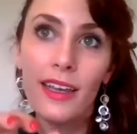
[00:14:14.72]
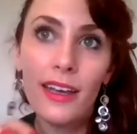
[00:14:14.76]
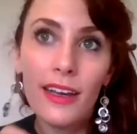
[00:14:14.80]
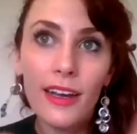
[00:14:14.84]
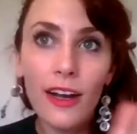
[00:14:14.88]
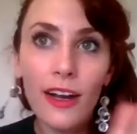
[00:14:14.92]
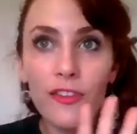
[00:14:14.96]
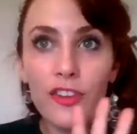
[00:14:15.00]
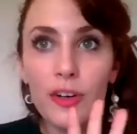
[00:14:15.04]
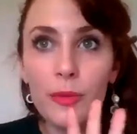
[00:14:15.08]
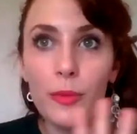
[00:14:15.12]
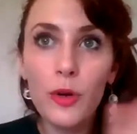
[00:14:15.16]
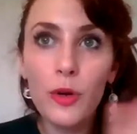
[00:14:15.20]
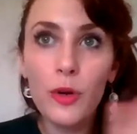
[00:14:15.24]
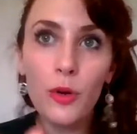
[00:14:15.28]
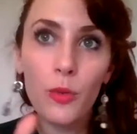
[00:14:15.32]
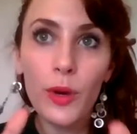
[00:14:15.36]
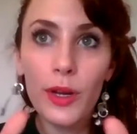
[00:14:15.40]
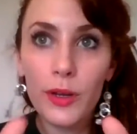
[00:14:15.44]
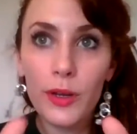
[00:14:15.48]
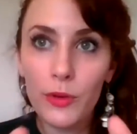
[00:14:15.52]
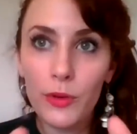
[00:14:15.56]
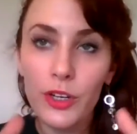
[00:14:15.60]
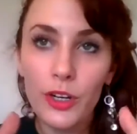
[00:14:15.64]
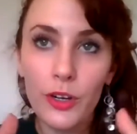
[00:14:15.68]
comfortable or
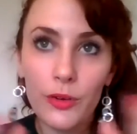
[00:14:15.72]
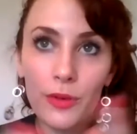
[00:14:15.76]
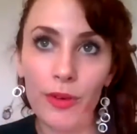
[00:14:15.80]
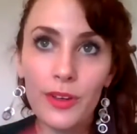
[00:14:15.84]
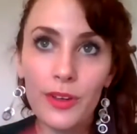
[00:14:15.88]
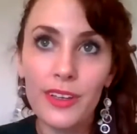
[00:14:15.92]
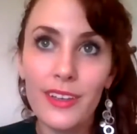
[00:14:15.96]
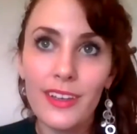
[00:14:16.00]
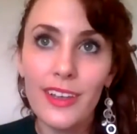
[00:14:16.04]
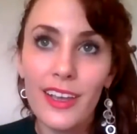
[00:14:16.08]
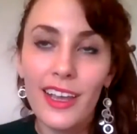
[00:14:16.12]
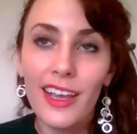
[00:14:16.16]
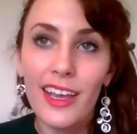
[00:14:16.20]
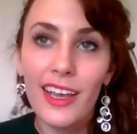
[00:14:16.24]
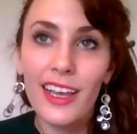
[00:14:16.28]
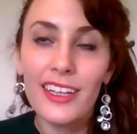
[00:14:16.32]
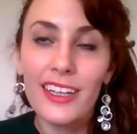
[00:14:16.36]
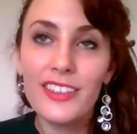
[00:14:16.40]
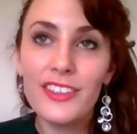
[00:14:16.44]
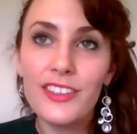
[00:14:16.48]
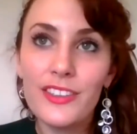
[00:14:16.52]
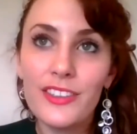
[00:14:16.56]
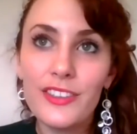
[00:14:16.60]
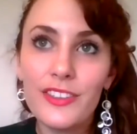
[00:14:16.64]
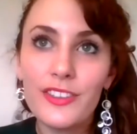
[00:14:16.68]
what you know
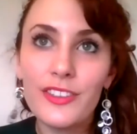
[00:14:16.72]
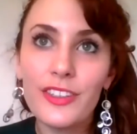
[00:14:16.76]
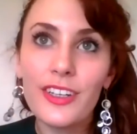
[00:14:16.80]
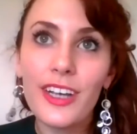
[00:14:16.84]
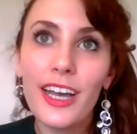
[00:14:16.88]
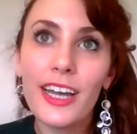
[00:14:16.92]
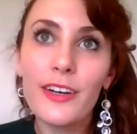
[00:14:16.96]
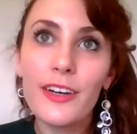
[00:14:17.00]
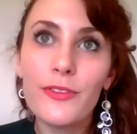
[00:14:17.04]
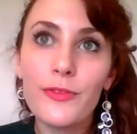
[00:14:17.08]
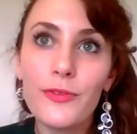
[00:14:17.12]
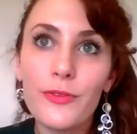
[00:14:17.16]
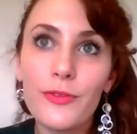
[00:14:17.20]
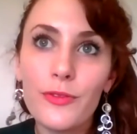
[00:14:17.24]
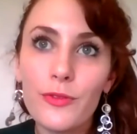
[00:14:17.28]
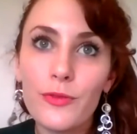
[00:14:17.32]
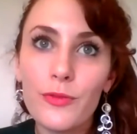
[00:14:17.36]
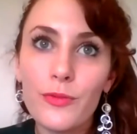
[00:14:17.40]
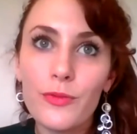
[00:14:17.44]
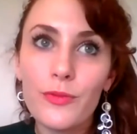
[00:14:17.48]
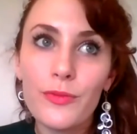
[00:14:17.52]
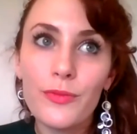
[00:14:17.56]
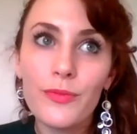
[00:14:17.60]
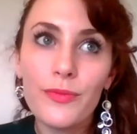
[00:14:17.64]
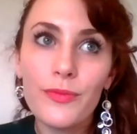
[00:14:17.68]
to kind of
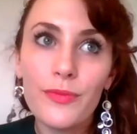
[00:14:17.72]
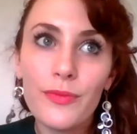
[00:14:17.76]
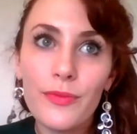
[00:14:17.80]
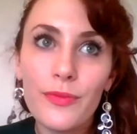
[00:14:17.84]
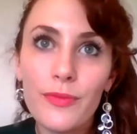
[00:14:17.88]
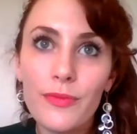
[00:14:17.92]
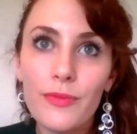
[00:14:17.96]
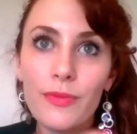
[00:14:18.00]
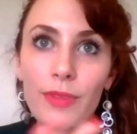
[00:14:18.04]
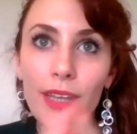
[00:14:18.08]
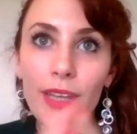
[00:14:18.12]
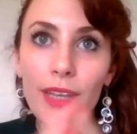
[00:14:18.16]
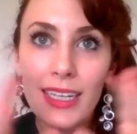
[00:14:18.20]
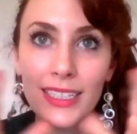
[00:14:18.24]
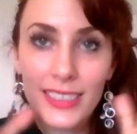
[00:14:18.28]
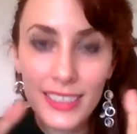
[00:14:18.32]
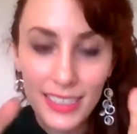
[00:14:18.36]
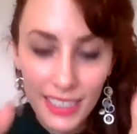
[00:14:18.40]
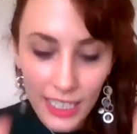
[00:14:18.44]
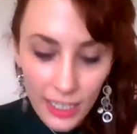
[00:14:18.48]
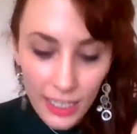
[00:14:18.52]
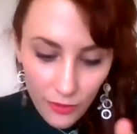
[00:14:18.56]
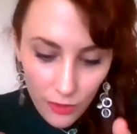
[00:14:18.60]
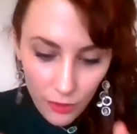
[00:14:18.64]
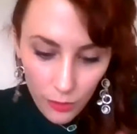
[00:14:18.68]
they can
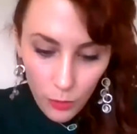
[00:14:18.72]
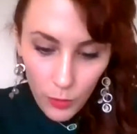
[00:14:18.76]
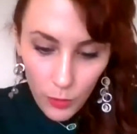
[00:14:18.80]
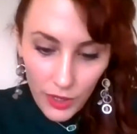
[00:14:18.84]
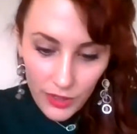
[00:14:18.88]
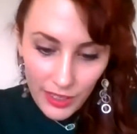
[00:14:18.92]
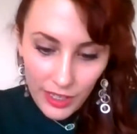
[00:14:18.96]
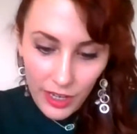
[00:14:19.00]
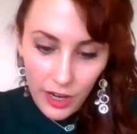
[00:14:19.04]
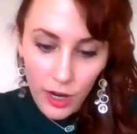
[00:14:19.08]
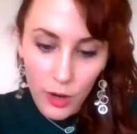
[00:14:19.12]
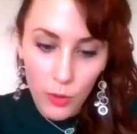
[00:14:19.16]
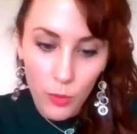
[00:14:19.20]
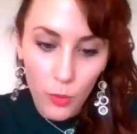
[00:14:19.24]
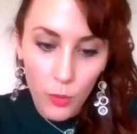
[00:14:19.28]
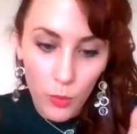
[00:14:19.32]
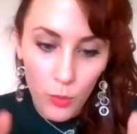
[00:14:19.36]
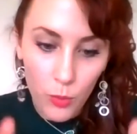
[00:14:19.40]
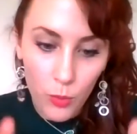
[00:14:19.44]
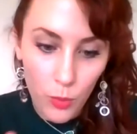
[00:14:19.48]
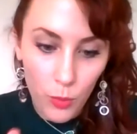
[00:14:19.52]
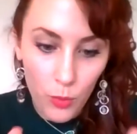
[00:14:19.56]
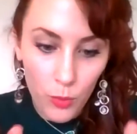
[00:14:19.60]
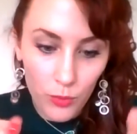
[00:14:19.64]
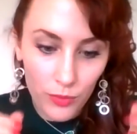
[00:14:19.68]
see it from where they
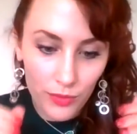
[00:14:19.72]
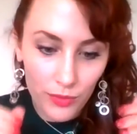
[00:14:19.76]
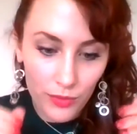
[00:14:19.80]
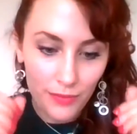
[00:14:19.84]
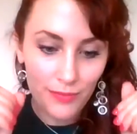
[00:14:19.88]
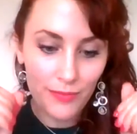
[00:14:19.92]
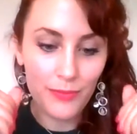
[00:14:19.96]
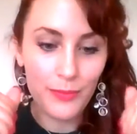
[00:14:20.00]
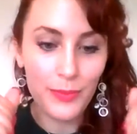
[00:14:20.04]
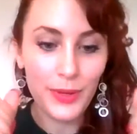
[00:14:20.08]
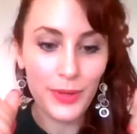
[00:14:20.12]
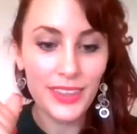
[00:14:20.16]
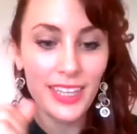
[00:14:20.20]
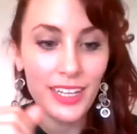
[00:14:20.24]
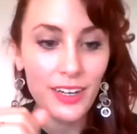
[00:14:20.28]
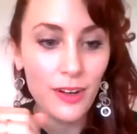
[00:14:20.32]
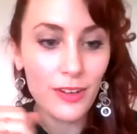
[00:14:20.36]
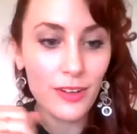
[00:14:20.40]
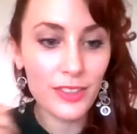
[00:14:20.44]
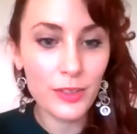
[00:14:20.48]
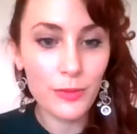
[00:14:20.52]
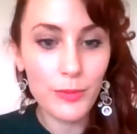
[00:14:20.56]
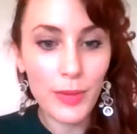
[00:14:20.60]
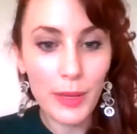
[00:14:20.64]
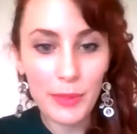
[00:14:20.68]
are but then
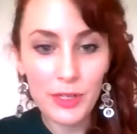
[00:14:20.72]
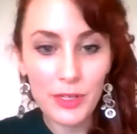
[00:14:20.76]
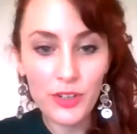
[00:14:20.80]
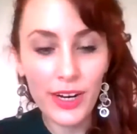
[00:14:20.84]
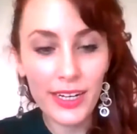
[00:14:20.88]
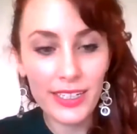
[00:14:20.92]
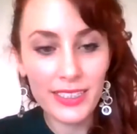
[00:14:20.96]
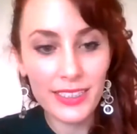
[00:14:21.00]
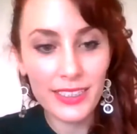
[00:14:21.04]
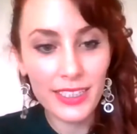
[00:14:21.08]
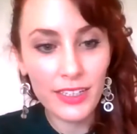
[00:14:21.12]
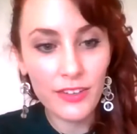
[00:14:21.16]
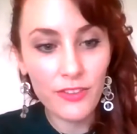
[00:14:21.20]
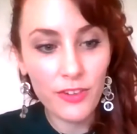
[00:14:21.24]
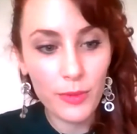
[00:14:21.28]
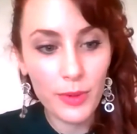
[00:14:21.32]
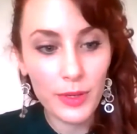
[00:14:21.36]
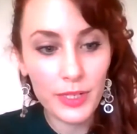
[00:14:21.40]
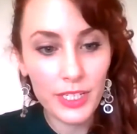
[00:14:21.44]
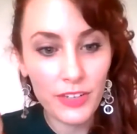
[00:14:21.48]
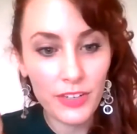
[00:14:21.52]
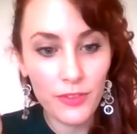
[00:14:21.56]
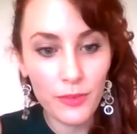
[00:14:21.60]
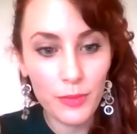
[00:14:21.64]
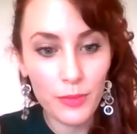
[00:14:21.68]
also maybe try and see it from a
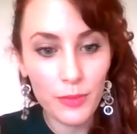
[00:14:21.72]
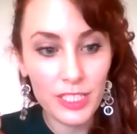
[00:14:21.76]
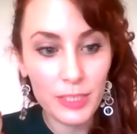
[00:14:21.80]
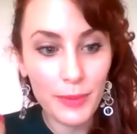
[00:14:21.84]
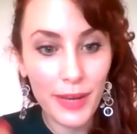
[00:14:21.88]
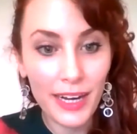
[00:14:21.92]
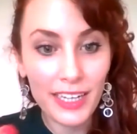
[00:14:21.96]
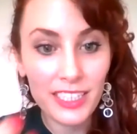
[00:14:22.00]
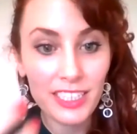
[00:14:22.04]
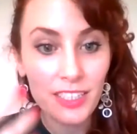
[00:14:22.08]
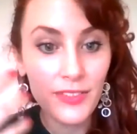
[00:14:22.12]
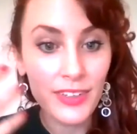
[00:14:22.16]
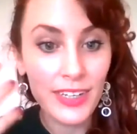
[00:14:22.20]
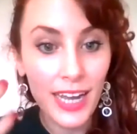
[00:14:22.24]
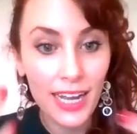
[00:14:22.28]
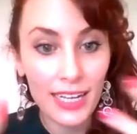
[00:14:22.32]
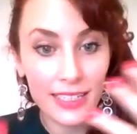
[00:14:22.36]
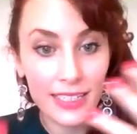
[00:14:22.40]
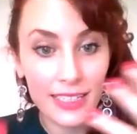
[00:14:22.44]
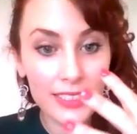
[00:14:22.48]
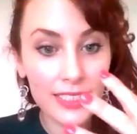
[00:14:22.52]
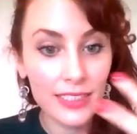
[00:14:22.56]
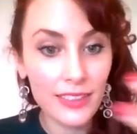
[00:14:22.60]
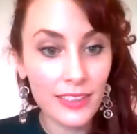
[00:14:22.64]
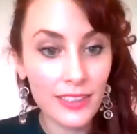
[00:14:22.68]
different perspective and
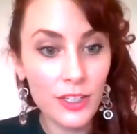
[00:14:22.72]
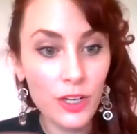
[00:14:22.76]
ask you